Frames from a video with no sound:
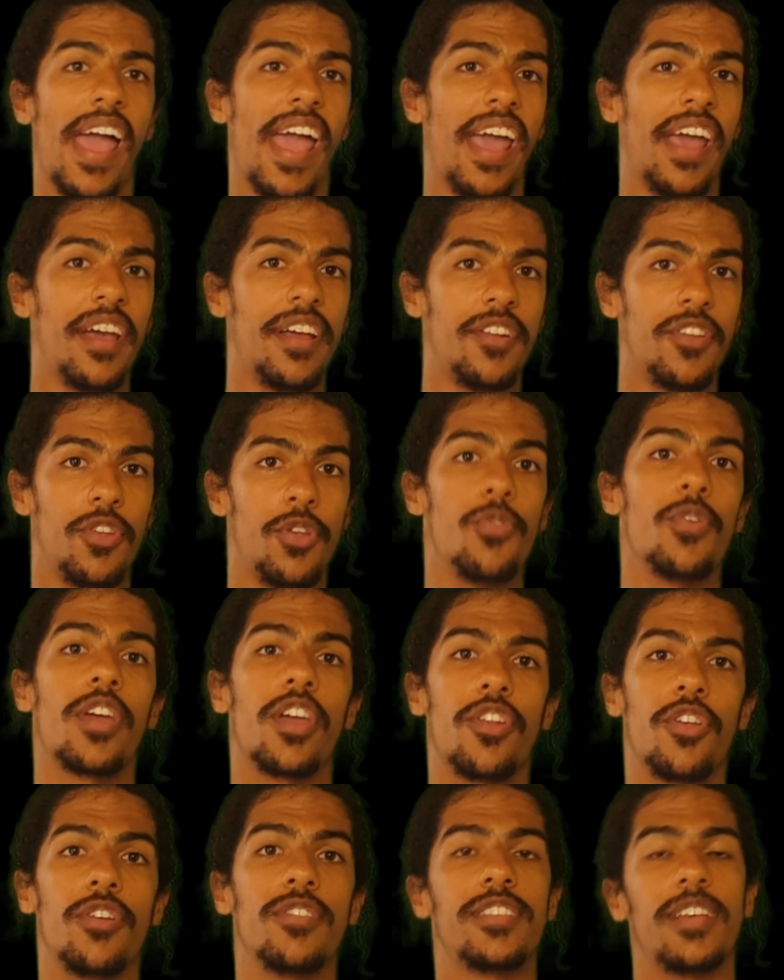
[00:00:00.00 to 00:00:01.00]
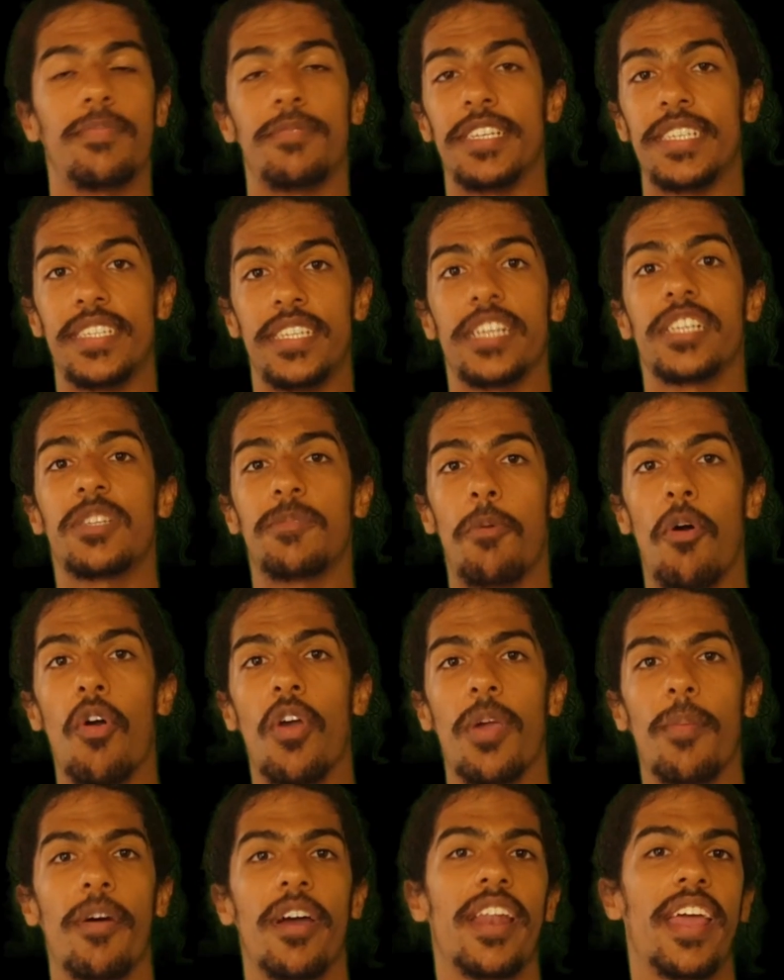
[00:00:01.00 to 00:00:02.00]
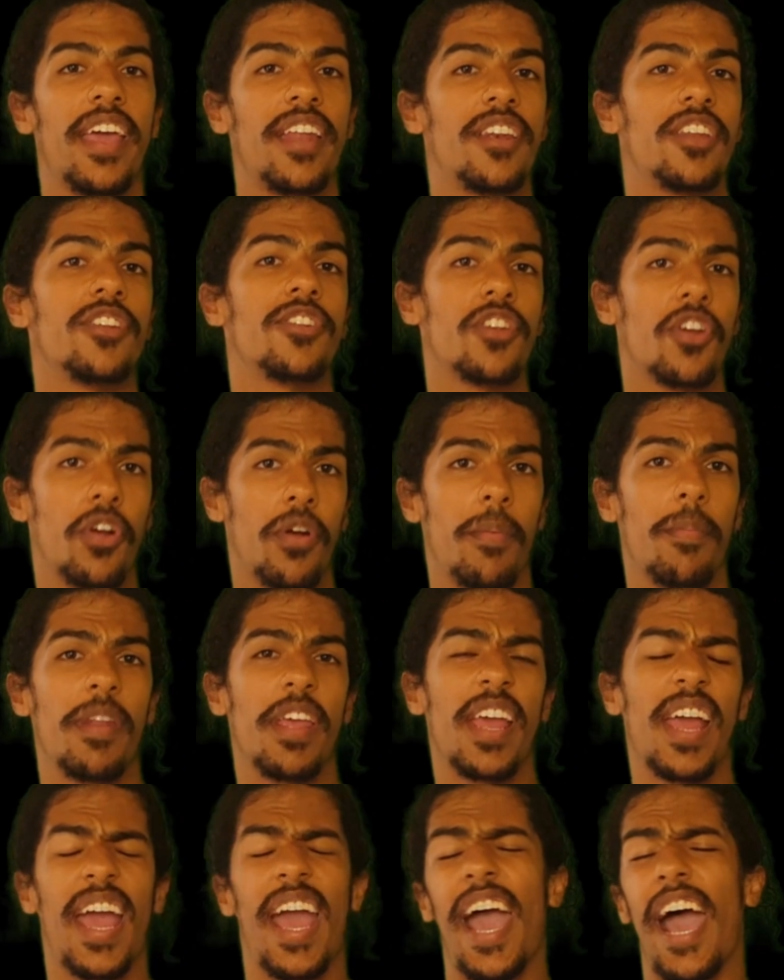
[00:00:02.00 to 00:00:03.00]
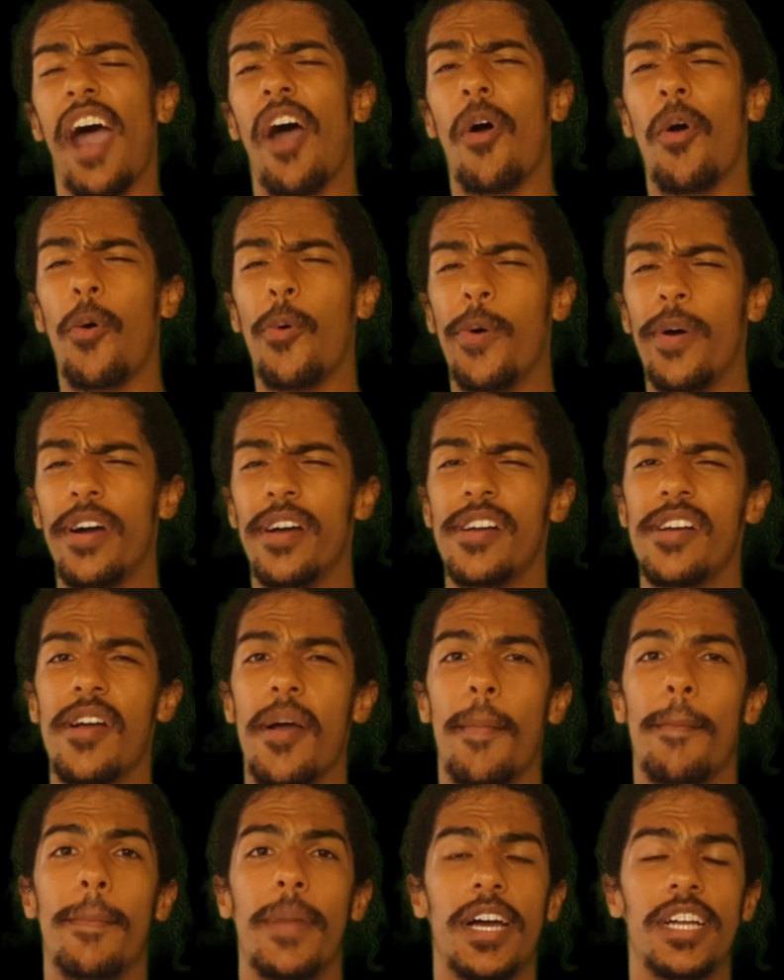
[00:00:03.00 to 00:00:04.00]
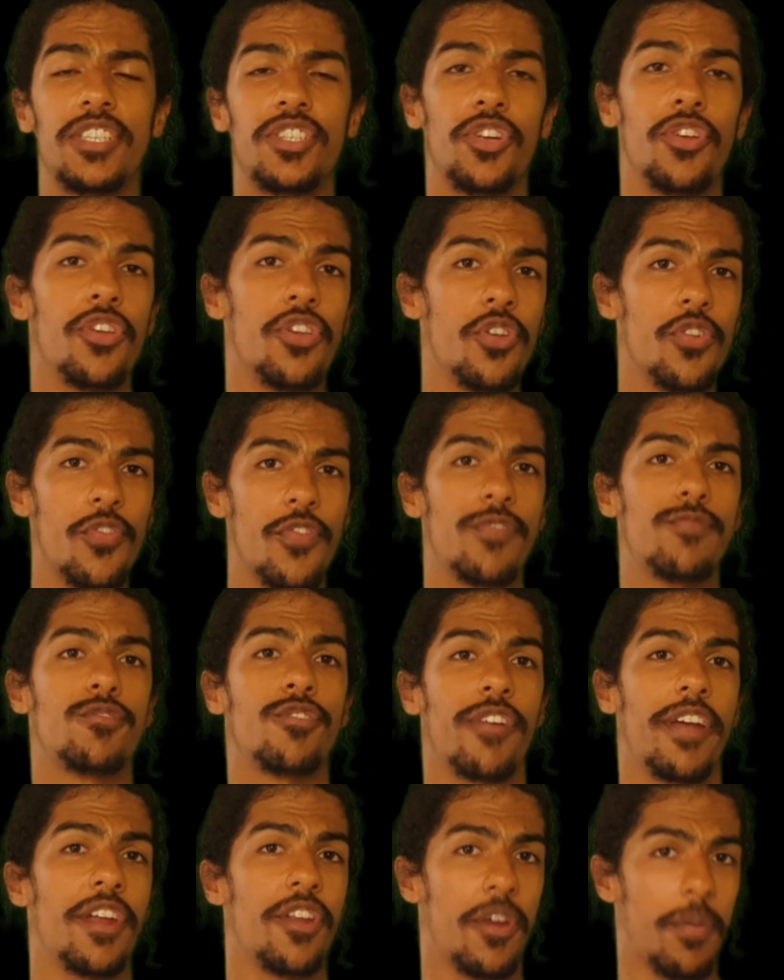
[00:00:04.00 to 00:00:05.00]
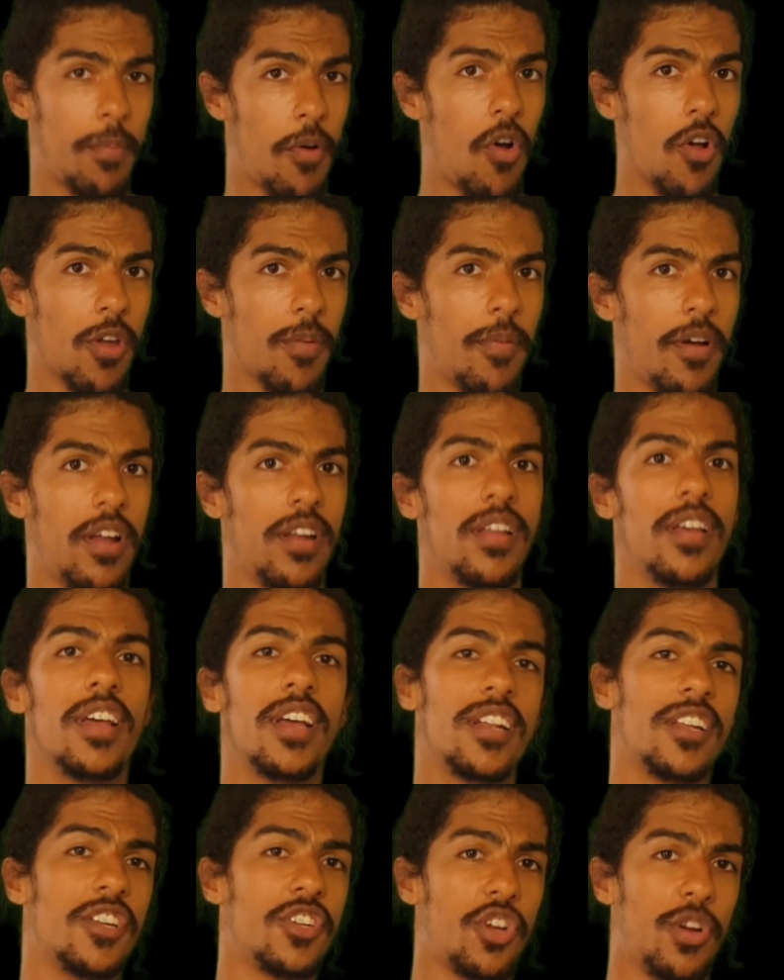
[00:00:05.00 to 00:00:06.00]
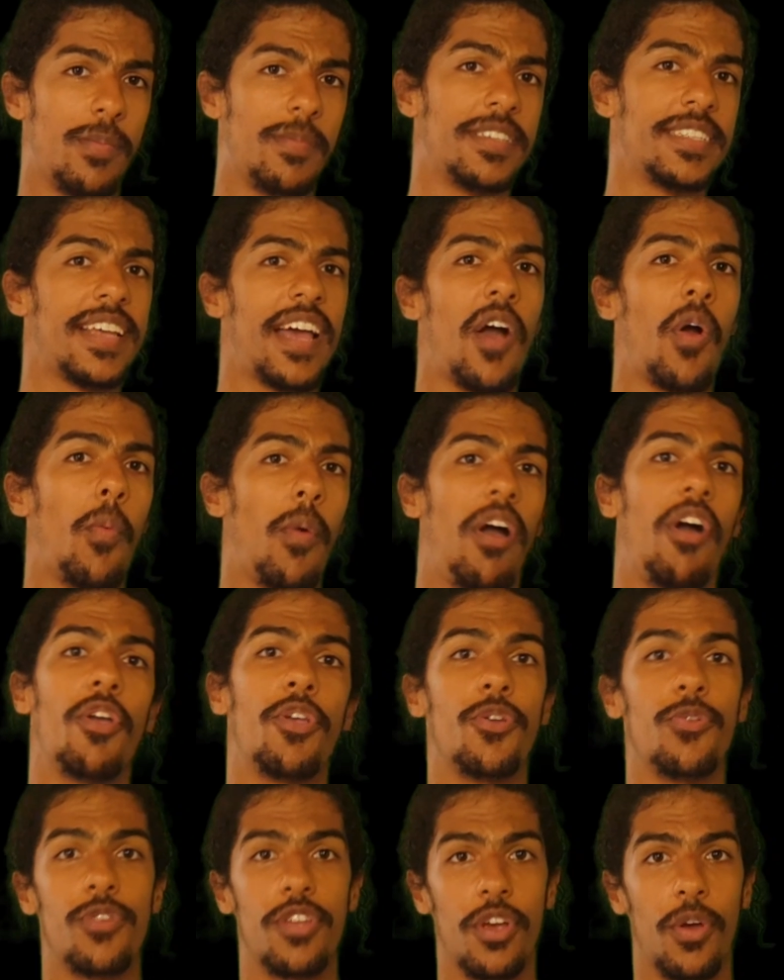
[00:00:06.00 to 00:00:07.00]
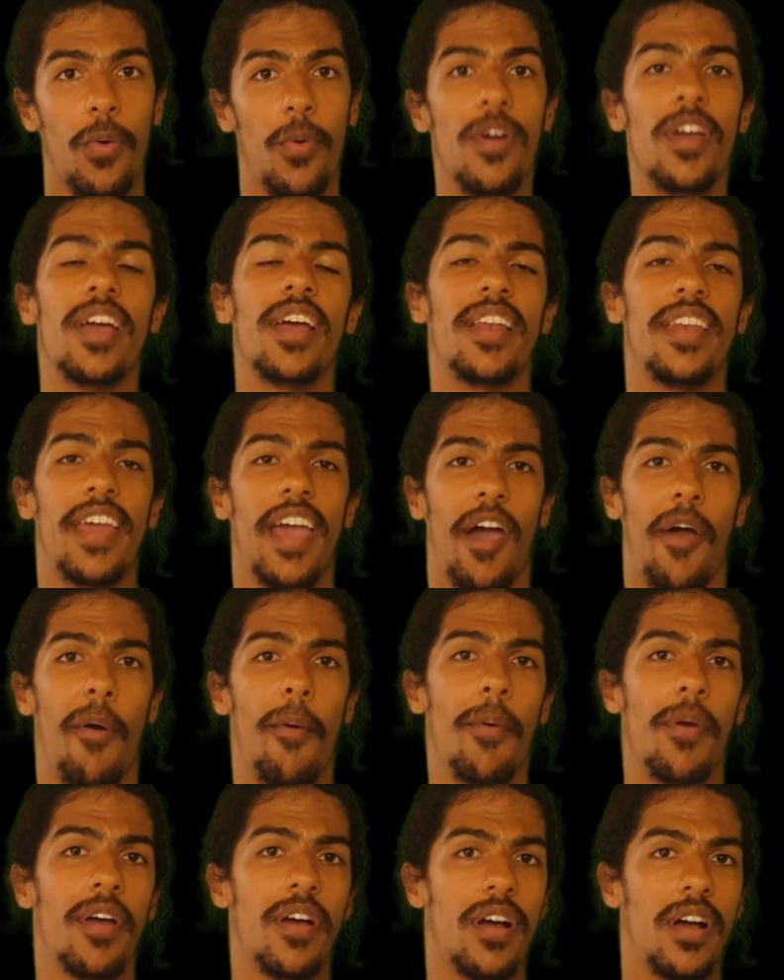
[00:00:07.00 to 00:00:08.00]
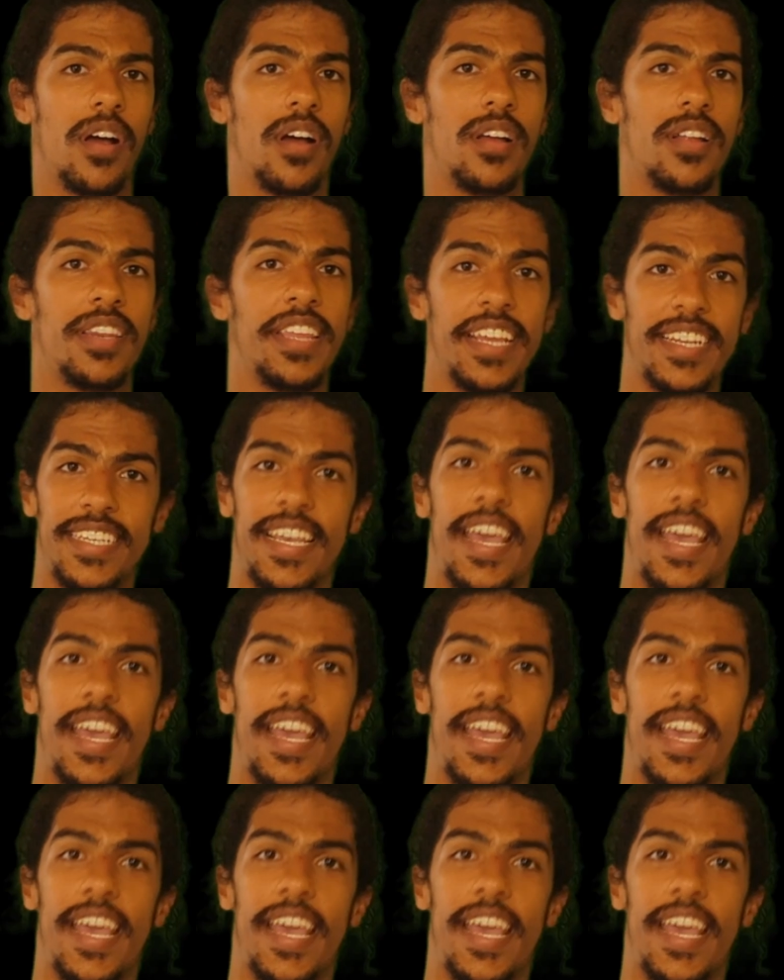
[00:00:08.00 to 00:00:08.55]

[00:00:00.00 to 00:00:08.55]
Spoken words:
And you could use up to 6 Pokemon, and determining how much you've trained your Pokemon determines how well you do. Now, the